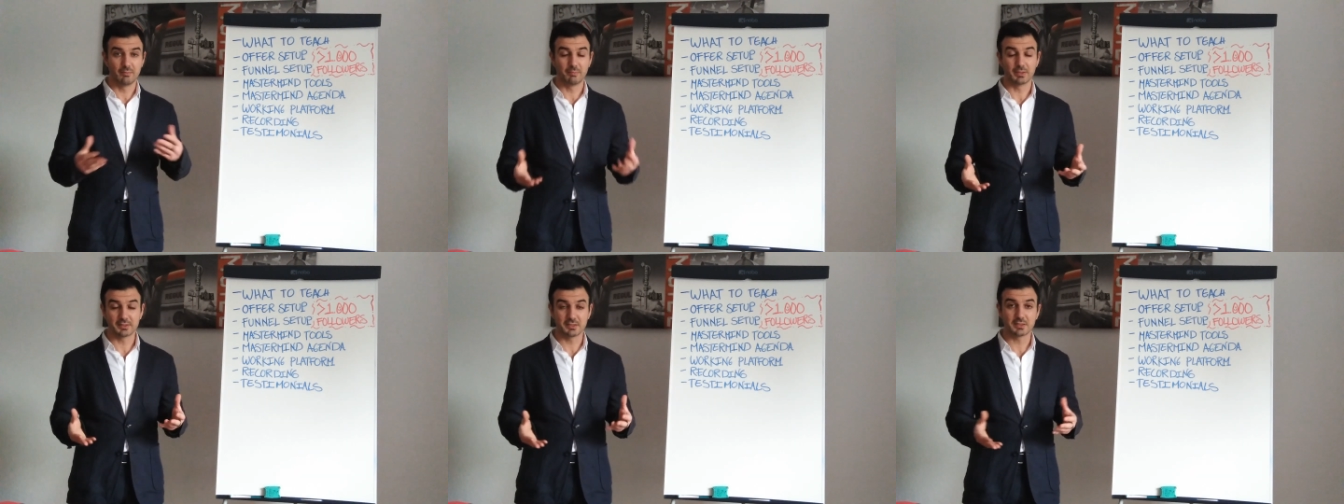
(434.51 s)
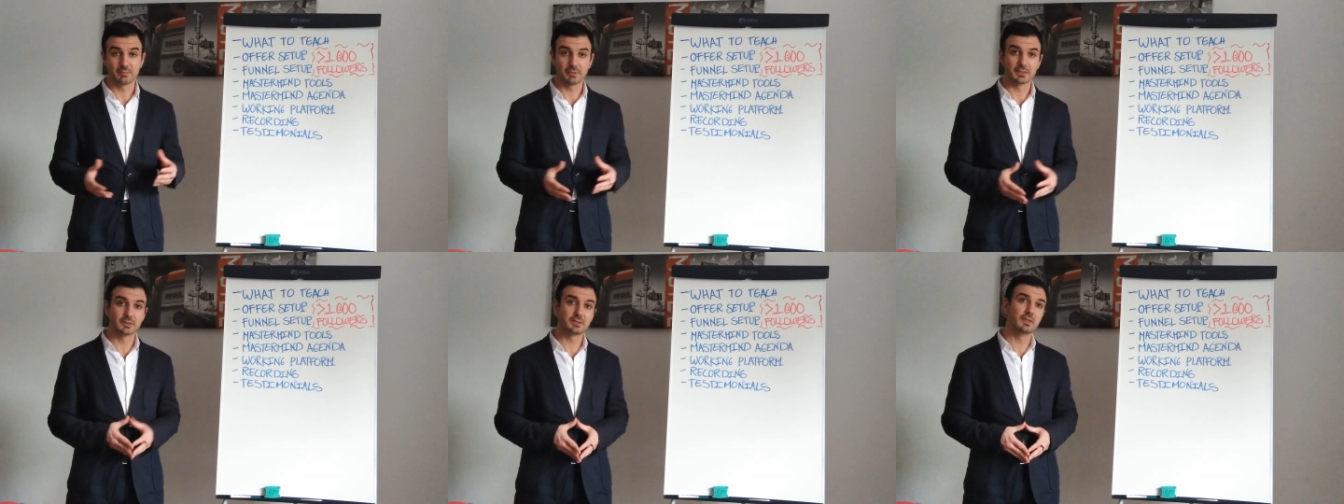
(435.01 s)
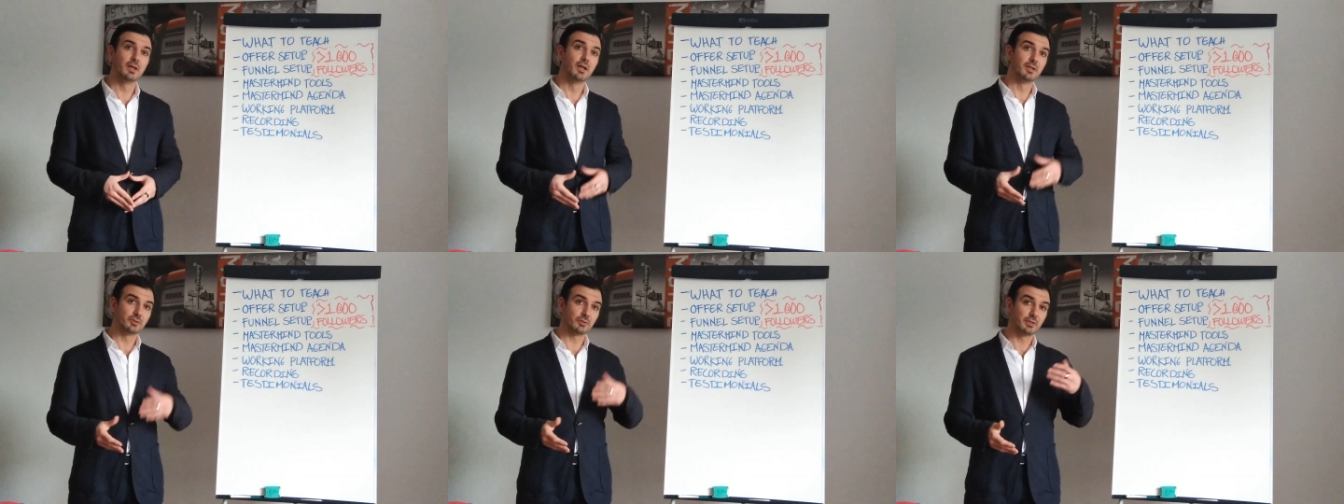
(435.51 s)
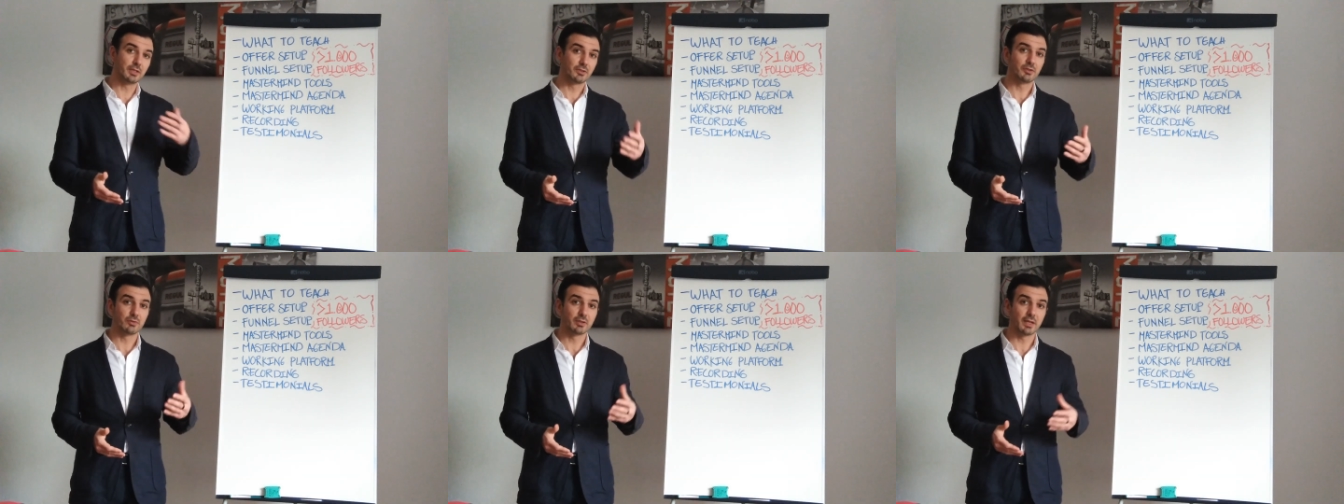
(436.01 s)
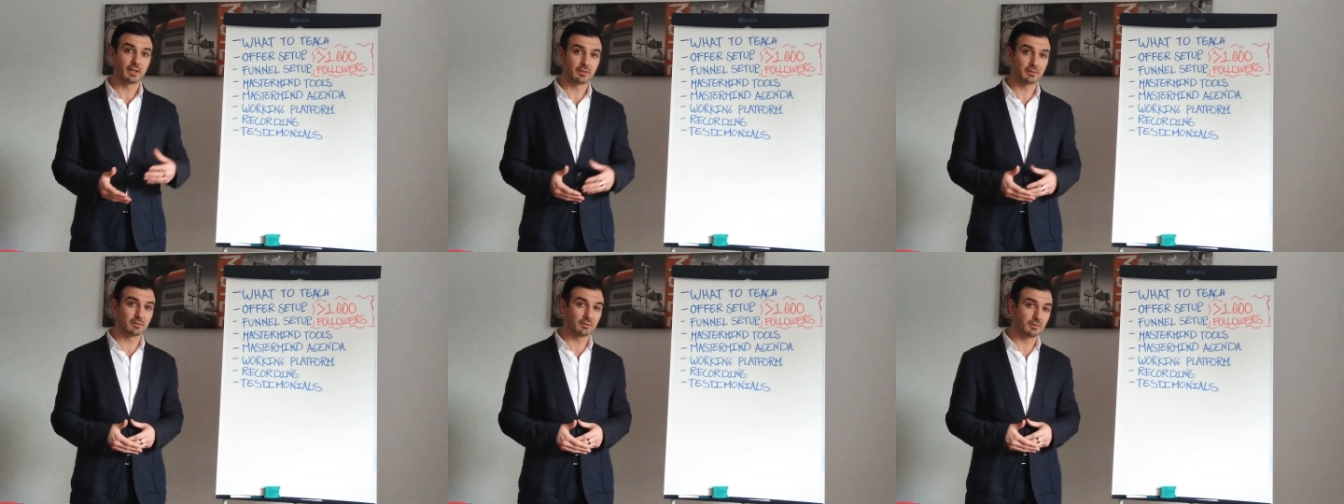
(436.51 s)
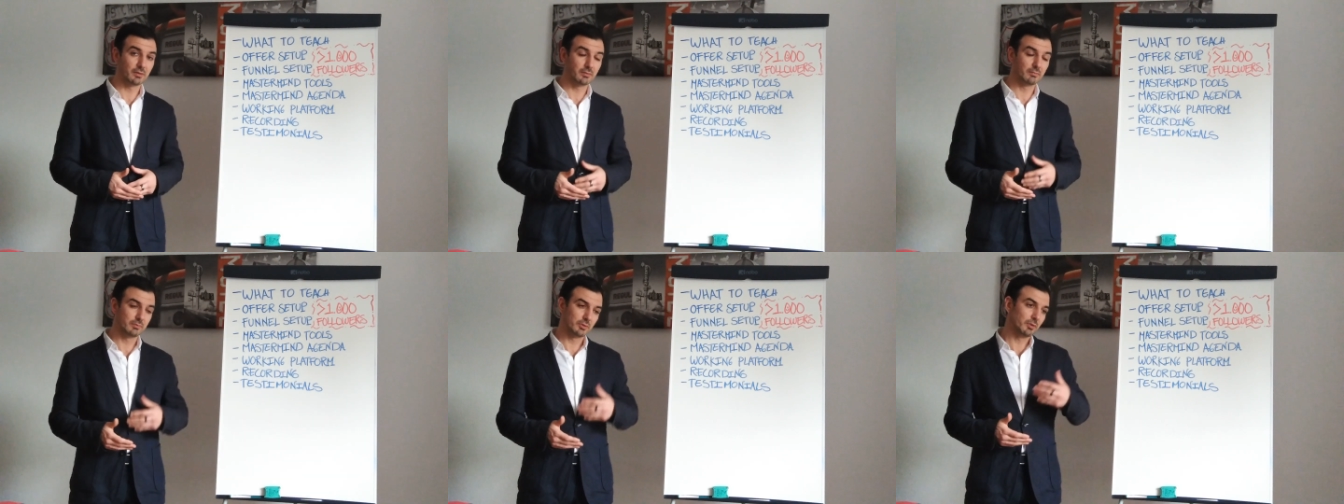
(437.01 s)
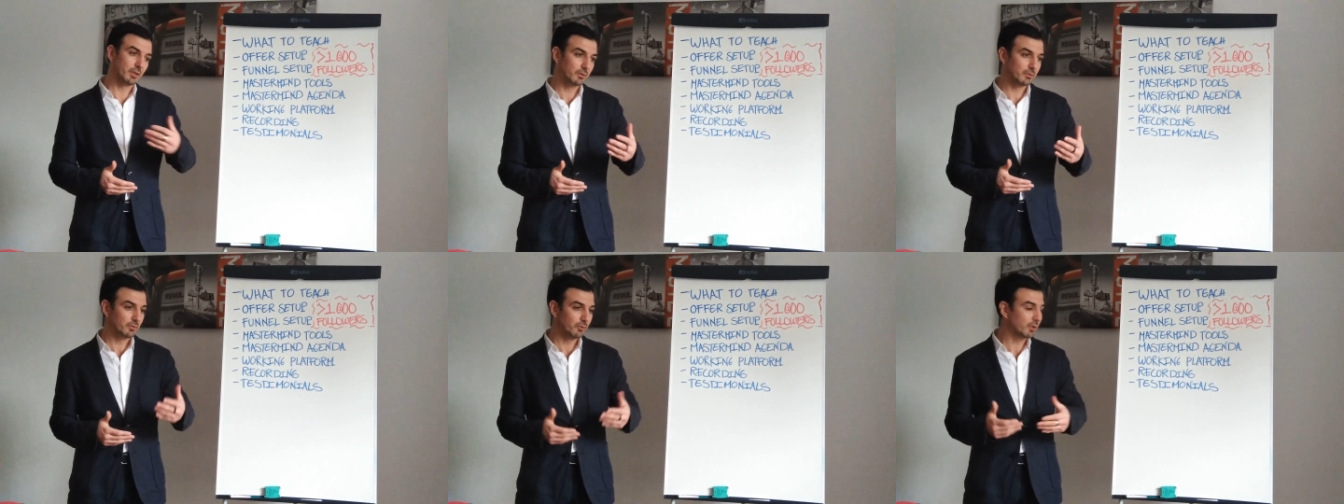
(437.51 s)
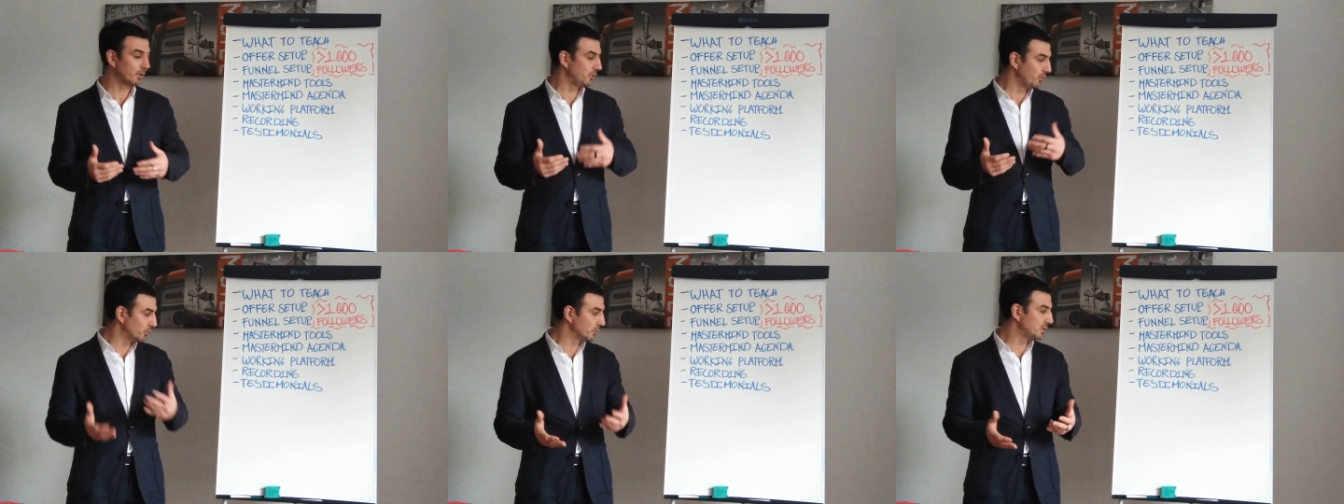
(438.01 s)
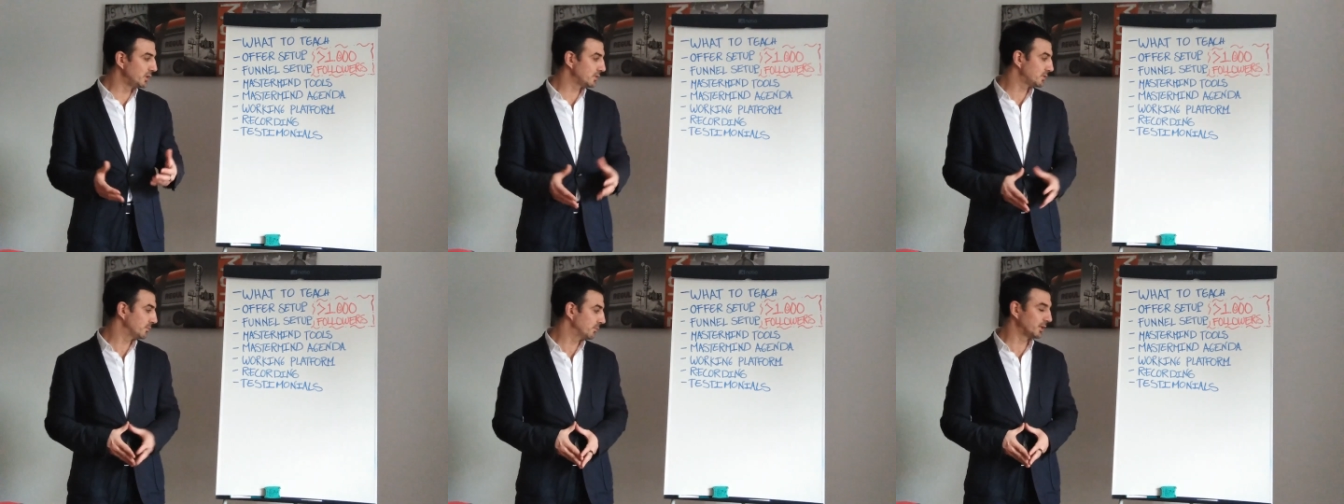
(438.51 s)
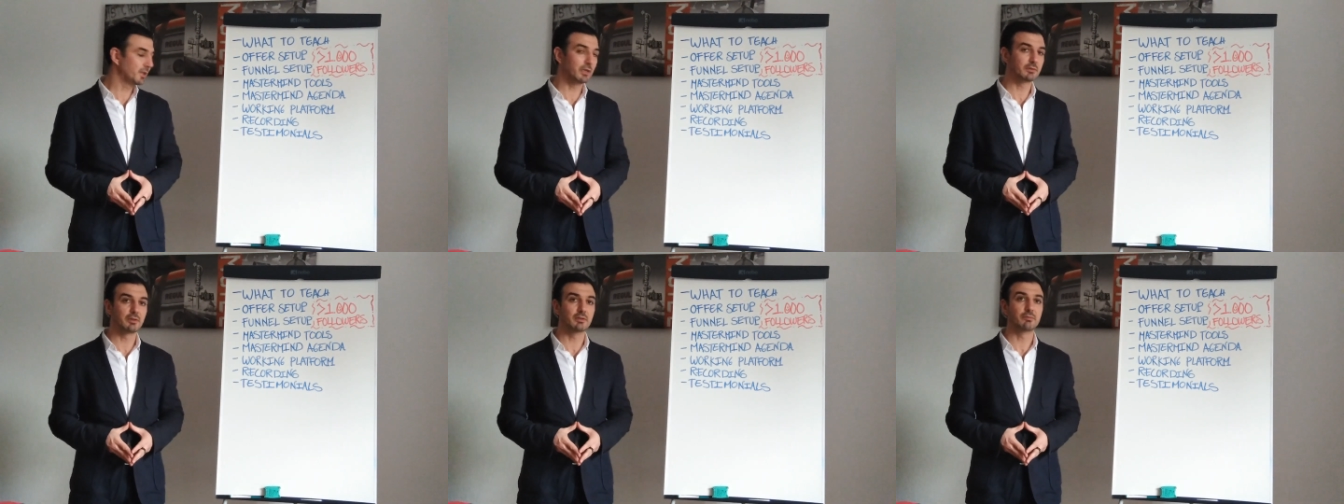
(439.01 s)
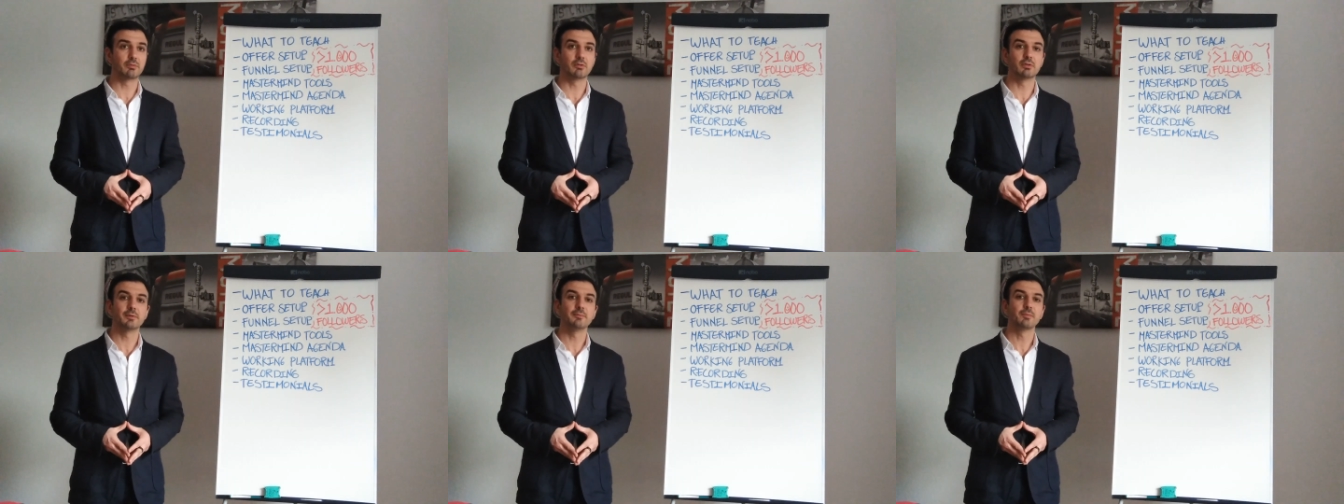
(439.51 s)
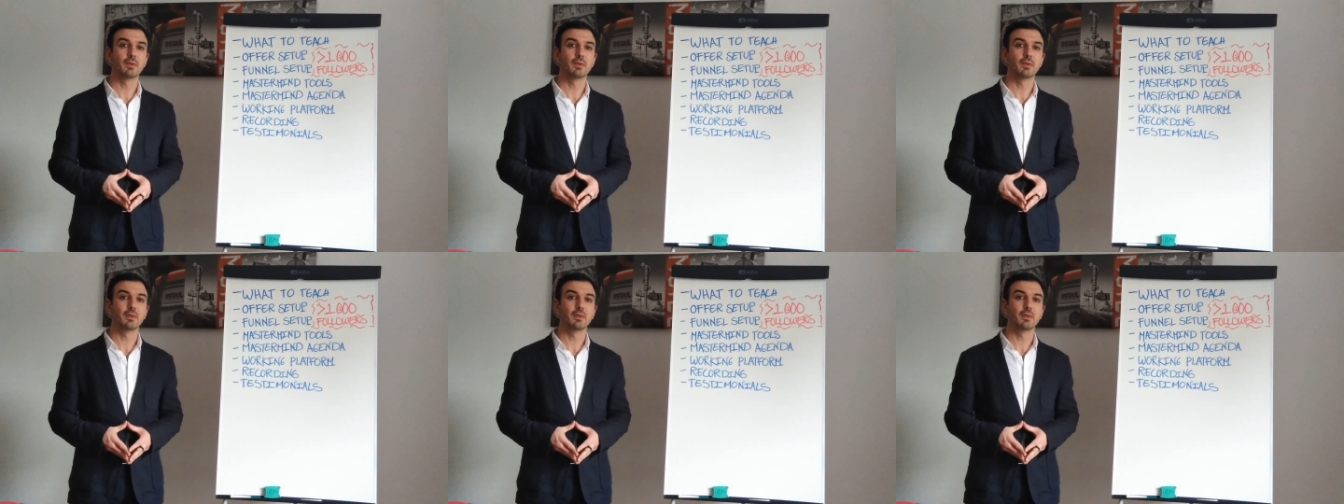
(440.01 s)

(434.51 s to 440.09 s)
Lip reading: participants so that you get so that you can use this material for